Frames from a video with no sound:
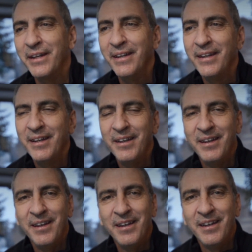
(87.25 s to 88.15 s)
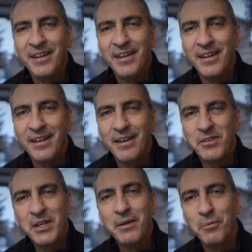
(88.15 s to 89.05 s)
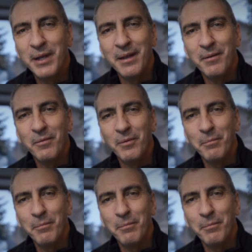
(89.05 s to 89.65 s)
and I've seen where